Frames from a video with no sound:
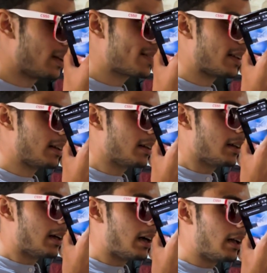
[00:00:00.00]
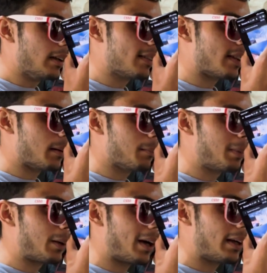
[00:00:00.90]
even to the front desk
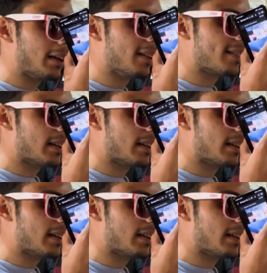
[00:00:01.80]
after a bit.